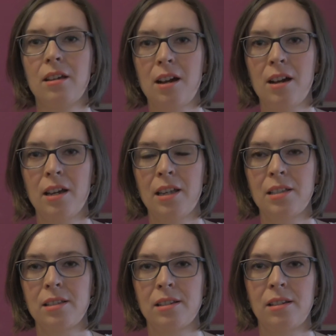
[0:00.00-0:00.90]

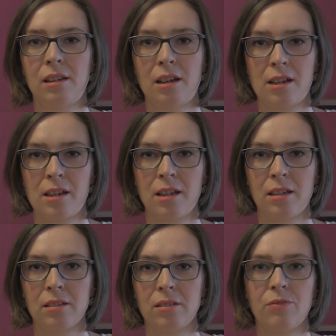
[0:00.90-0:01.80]
guys
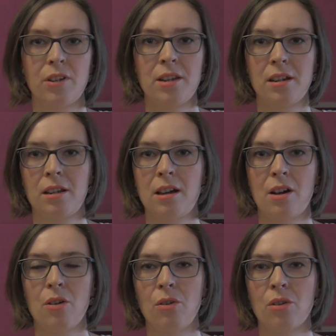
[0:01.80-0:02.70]
like
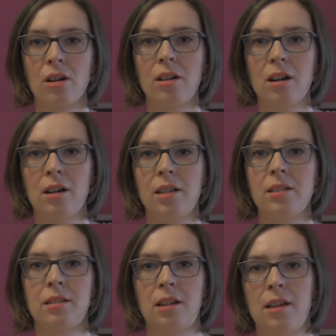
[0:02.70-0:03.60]
vanilla or
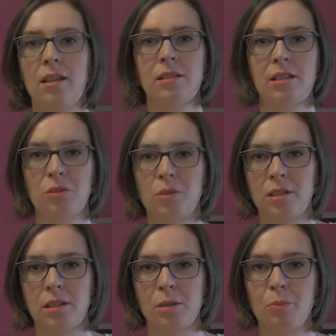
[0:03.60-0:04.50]
guys like
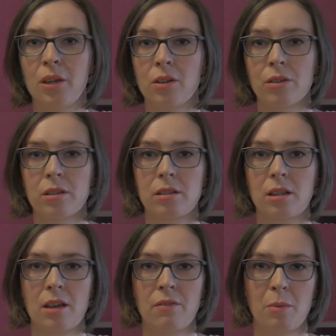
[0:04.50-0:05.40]
citruses
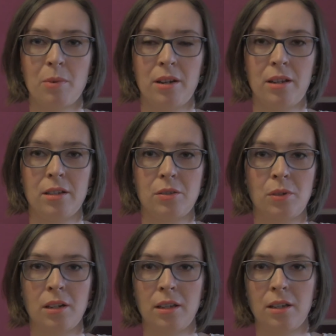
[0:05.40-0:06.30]
because everybody is
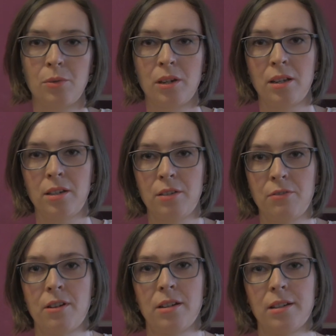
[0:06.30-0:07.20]
really really
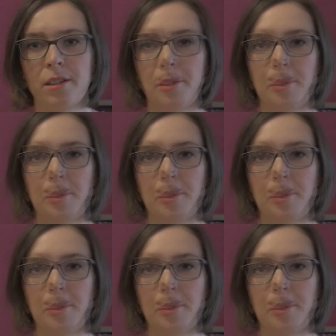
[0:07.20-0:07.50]
different.